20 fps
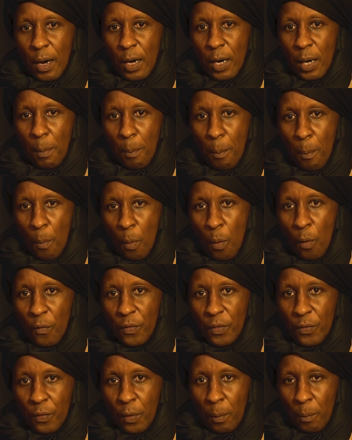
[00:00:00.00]

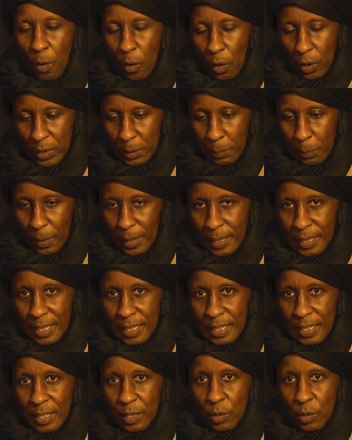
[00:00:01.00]
removed from God's presence.